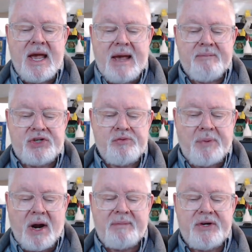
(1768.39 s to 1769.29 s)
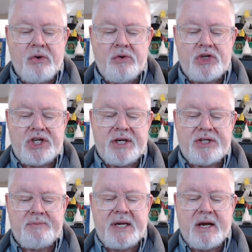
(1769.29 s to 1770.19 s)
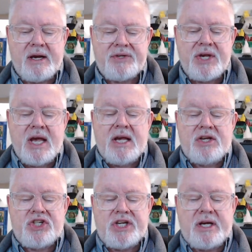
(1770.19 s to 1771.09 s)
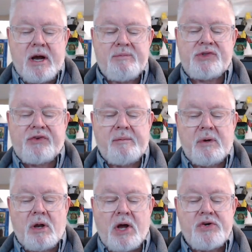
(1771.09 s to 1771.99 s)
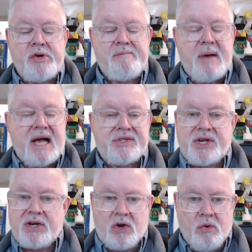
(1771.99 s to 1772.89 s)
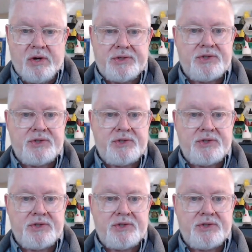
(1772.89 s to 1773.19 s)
but you probably know who she is because she comes from Laundry Basket Quilts,